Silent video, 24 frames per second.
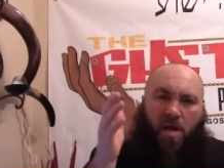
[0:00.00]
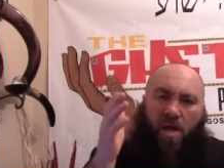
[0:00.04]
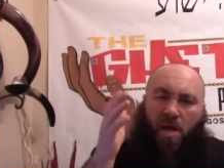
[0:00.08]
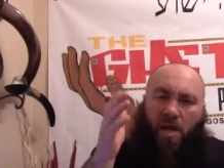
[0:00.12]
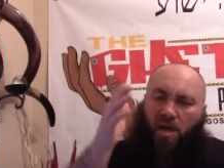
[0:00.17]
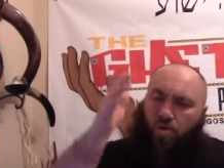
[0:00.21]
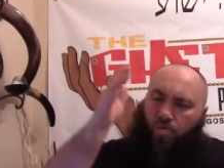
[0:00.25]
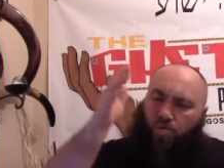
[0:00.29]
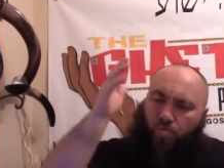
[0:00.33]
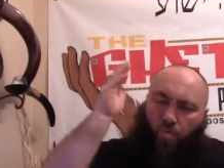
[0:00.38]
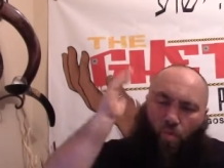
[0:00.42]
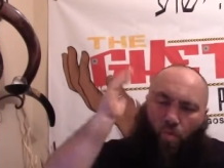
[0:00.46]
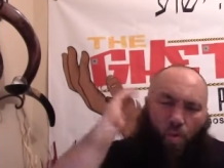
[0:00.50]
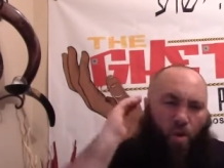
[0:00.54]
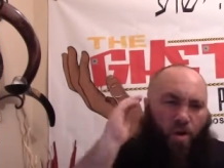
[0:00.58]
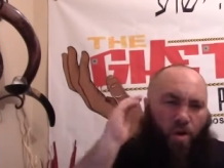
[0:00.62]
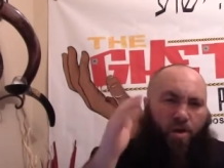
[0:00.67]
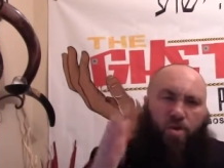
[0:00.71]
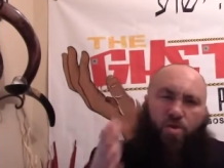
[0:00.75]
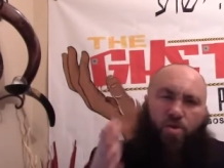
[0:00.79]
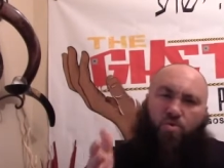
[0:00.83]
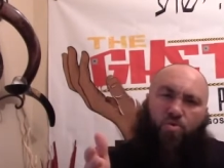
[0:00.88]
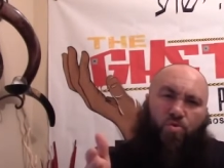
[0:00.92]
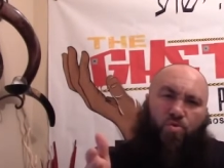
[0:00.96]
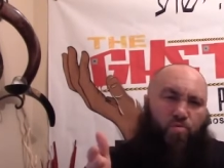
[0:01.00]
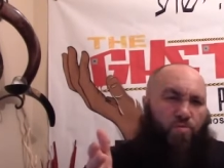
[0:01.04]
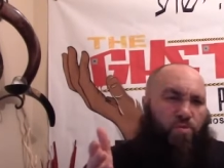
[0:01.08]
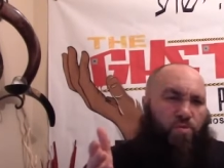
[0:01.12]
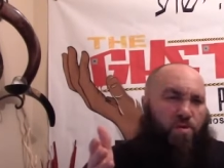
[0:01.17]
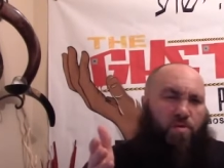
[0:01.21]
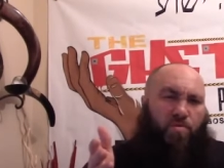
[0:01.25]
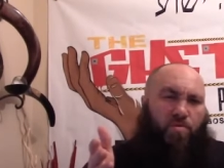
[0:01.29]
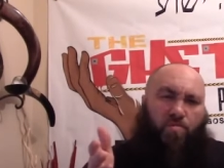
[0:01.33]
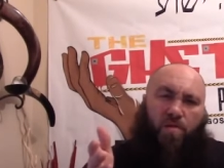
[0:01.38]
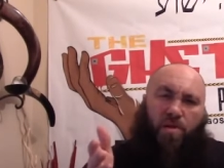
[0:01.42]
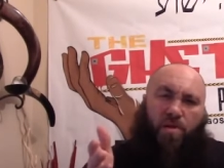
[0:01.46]
He's warning you through
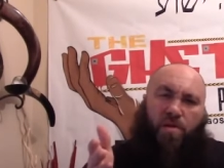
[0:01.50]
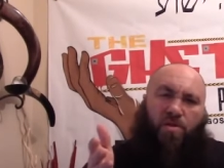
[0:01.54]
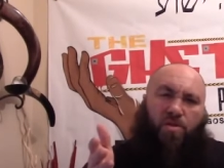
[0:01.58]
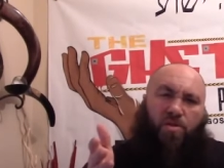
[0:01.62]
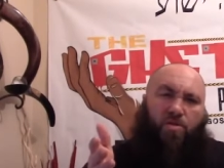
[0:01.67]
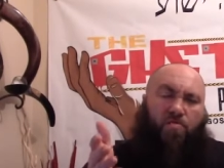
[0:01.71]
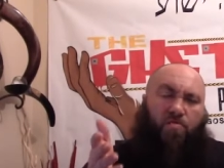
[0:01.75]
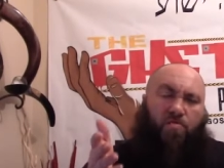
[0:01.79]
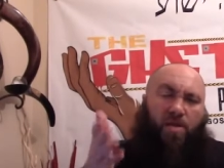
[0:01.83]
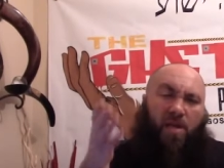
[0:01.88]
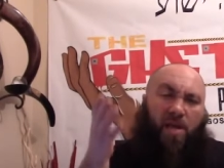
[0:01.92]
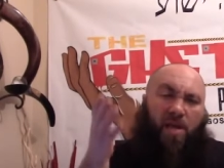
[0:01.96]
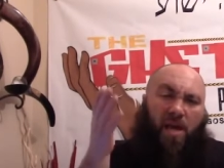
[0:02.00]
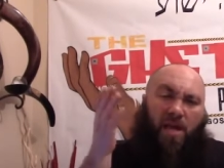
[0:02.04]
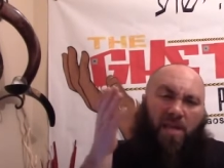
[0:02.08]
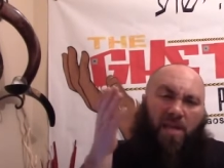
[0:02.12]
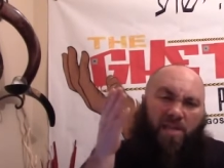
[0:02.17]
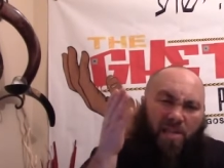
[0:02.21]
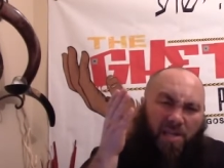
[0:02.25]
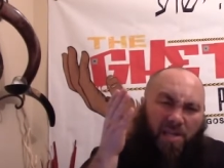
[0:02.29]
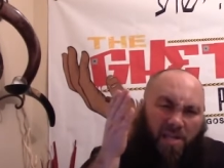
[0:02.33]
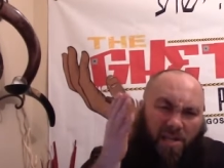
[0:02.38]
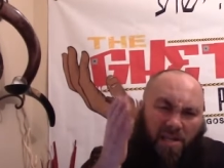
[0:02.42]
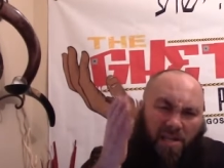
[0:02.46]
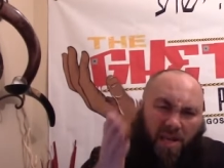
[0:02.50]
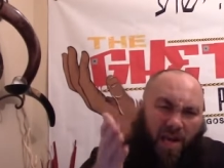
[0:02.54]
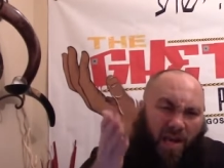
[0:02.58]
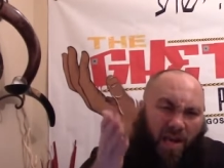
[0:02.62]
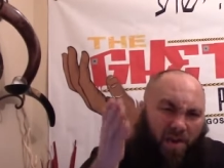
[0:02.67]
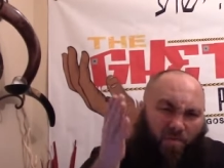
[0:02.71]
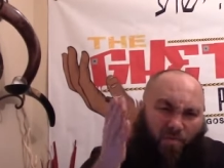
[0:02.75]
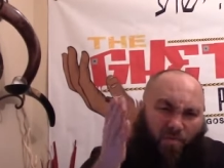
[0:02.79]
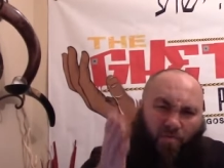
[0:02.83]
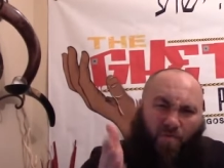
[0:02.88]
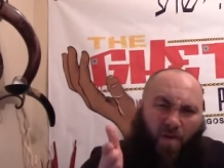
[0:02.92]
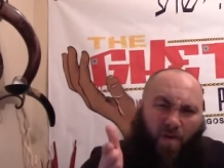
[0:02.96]
this ministry to
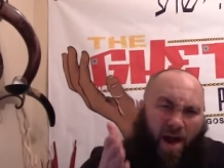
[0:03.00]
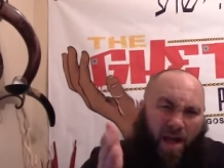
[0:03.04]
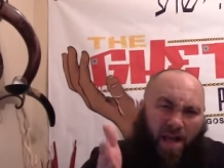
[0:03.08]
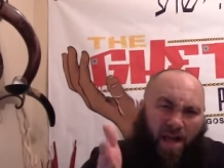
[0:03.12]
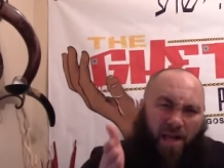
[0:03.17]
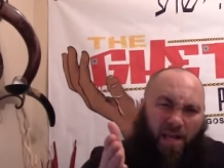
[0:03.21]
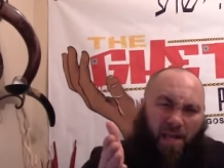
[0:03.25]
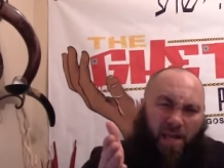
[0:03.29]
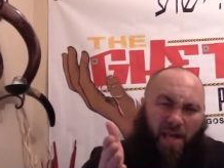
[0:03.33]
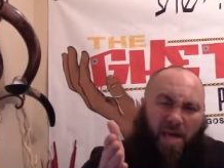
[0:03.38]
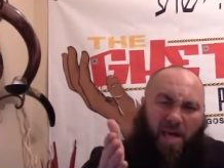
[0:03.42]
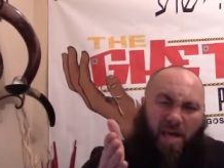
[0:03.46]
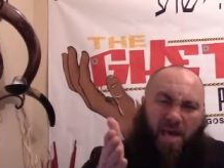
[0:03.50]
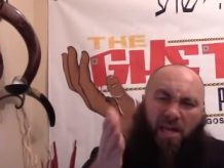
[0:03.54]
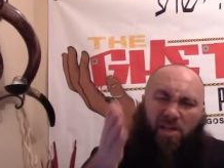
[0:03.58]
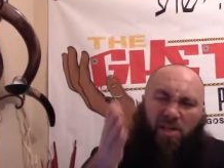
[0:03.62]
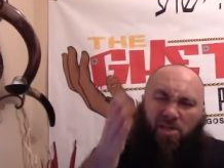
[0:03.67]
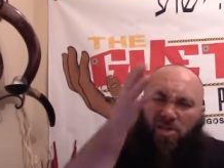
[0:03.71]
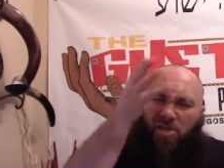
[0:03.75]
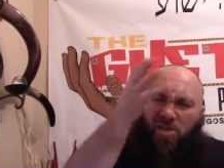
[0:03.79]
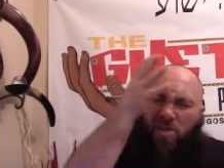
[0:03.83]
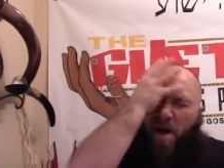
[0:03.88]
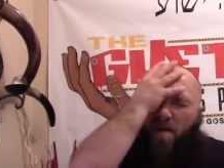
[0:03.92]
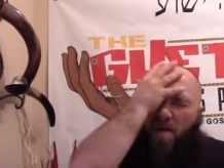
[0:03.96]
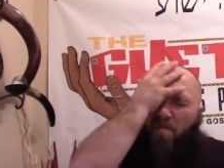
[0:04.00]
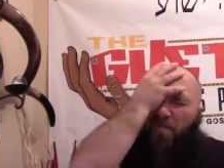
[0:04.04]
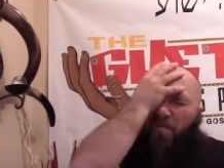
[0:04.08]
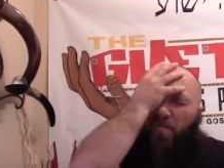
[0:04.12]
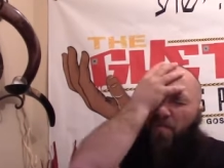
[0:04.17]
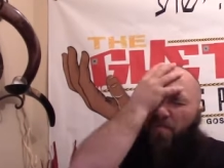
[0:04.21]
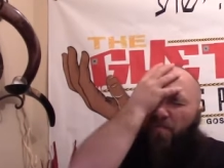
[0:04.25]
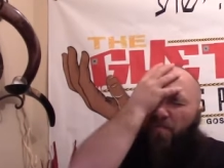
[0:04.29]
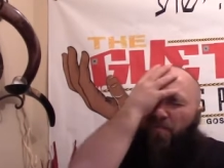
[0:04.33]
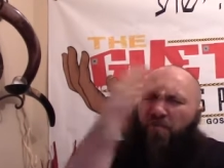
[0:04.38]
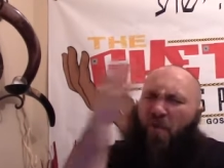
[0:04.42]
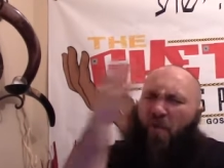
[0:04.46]
get right and stop
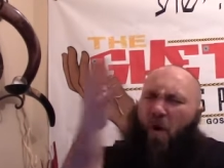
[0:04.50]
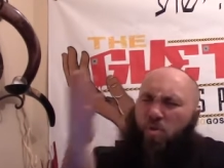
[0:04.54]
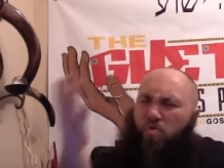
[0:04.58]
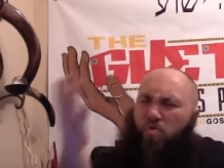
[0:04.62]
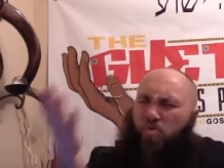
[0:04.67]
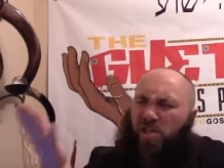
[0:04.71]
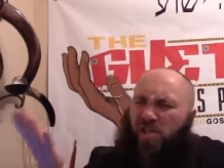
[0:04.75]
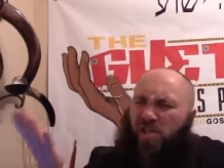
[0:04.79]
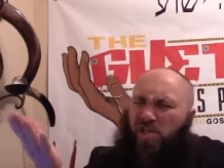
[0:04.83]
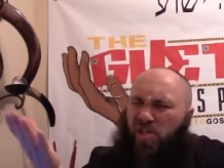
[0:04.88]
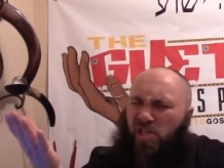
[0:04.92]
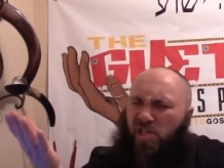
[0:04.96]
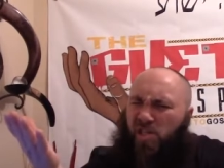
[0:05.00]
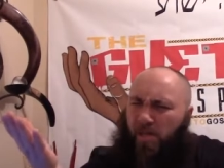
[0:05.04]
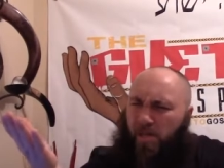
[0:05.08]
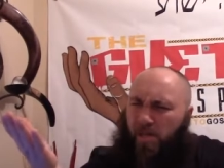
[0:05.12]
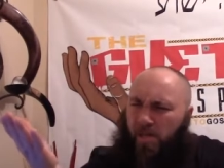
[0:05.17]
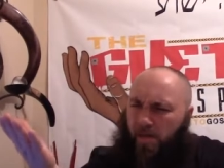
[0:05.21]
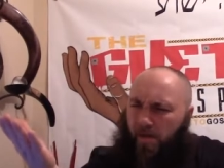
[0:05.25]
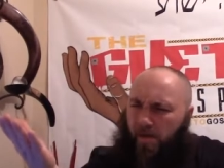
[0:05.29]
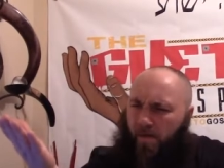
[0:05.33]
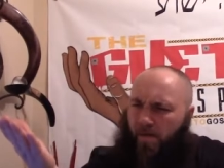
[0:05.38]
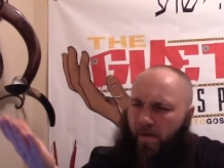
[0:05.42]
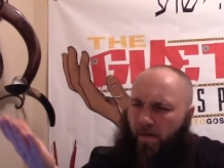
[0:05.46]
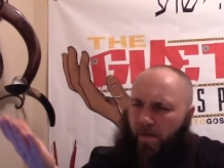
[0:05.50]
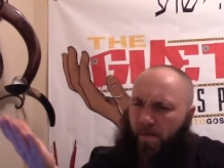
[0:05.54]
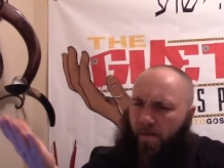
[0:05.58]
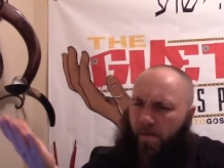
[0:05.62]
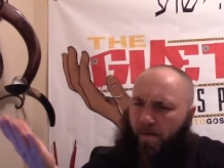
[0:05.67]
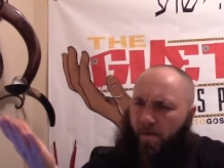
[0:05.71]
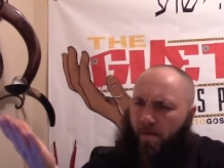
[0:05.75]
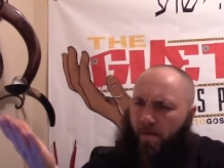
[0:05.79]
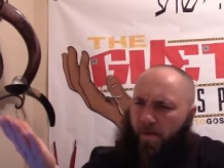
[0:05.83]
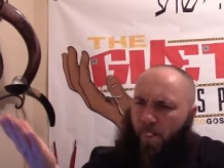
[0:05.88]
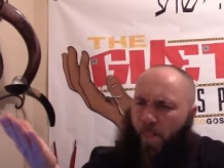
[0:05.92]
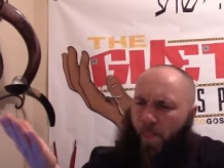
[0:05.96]
focusing
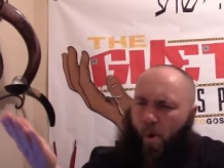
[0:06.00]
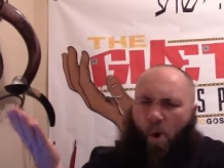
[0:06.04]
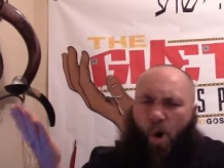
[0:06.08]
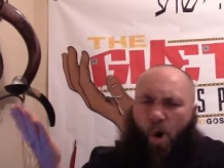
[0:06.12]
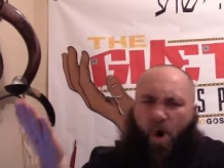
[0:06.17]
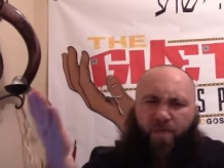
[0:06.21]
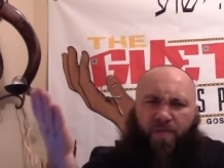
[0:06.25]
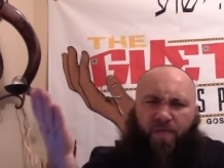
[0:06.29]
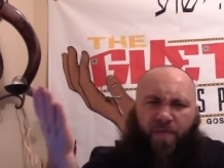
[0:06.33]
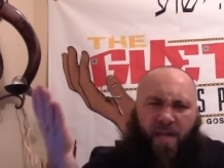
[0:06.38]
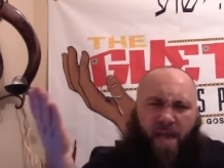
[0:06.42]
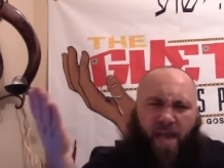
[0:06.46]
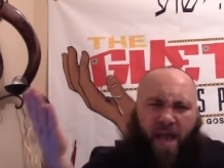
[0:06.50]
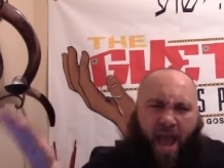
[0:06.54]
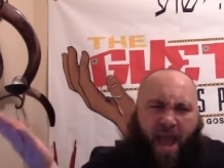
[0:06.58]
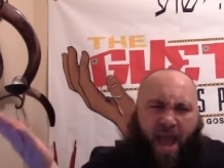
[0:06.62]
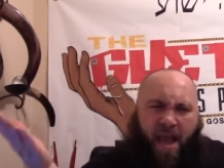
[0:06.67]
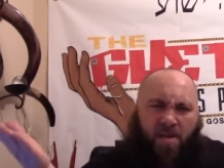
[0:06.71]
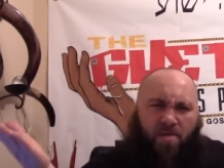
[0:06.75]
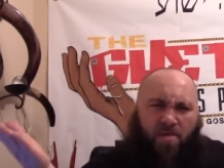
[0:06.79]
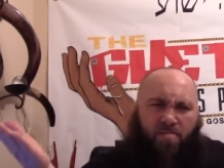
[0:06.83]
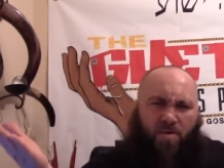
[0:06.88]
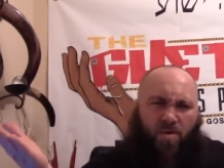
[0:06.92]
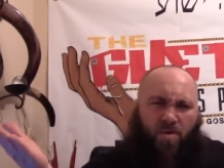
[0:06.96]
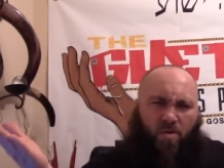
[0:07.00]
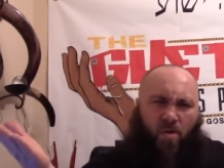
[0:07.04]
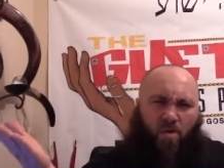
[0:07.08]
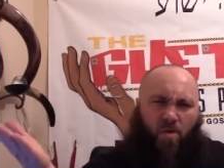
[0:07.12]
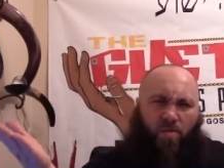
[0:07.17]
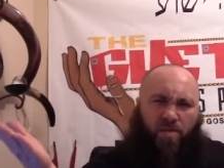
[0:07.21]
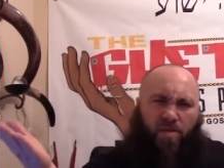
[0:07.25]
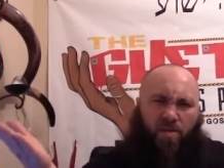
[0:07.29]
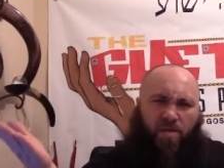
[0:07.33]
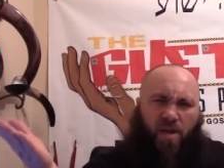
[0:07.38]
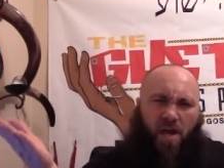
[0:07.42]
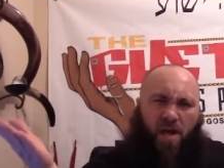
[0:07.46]
on the enemy
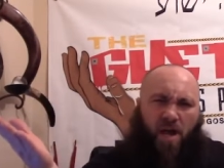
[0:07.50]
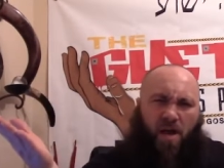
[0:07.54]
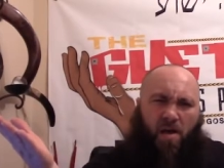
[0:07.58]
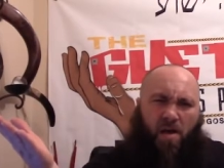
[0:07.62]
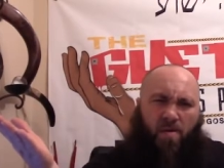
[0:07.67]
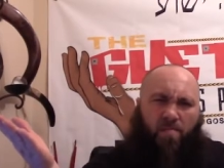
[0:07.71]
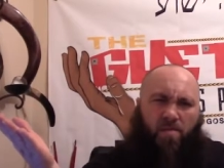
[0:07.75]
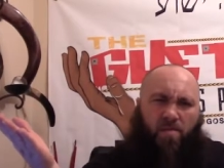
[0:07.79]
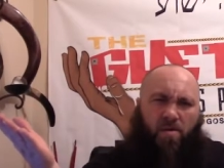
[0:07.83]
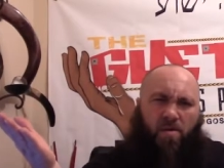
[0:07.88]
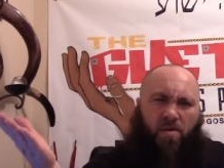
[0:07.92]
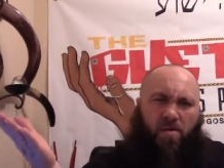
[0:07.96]
all the time.